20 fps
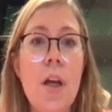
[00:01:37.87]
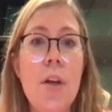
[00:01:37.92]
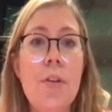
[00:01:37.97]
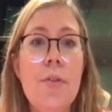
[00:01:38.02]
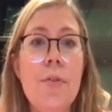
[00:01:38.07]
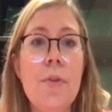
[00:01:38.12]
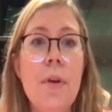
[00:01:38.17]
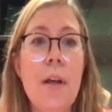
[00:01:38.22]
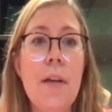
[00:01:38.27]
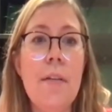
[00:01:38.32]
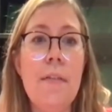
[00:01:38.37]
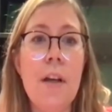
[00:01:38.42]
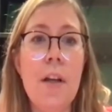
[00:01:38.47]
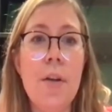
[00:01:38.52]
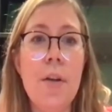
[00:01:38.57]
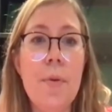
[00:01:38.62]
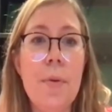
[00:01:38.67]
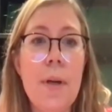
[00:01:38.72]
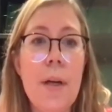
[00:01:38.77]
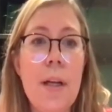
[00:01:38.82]
to
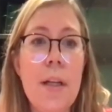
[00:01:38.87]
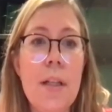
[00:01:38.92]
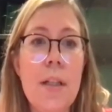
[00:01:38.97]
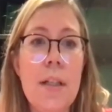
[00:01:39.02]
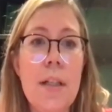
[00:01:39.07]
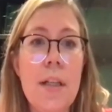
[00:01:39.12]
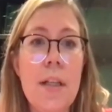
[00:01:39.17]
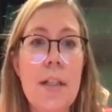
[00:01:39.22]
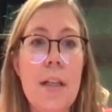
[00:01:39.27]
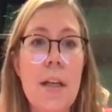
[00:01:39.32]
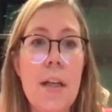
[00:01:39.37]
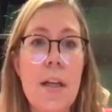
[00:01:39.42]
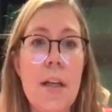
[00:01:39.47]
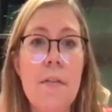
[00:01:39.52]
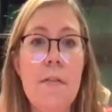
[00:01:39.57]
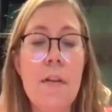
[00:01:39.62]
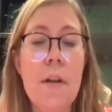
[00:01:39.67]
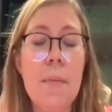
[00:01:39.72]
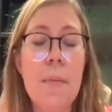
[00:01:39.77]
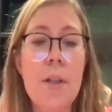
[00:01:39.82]
evaluate nasal
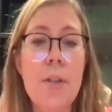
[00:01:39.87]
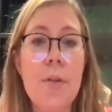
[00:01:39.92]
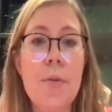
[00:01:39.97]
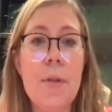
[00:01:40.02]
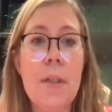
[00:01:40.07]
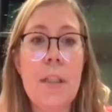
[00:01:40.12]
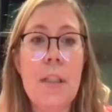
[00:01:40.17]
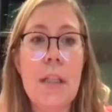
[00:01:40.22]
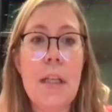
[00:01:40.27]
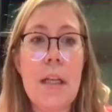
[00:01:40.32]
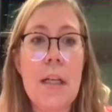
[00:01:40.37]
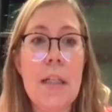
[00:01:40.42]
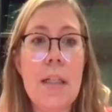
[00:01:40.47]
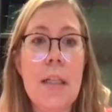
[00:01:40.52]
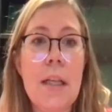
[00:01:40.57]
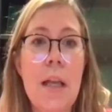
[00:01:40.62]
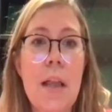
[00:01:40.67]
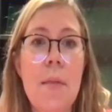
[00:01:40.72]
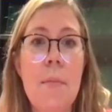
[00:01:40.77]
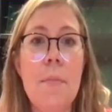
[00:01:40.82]
inflammatory cells
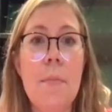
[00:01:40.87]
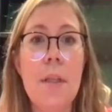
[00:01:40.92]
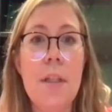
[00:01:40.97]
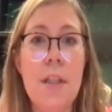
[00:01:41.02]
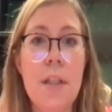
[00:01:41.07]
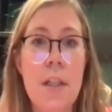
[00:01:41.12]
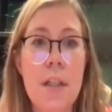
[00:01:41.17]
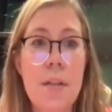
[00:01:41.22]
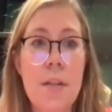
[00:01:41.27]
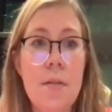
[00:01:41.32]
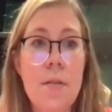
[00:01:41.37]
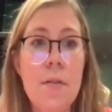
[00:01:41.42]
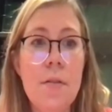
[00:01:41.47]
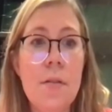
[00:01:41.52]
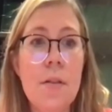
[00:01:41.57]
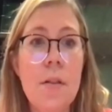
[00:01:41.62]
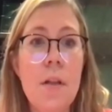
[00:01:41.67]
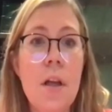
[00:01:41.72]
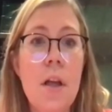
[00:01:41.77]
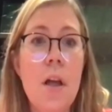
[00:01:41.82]
and
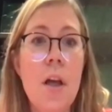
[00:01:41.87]
mediators.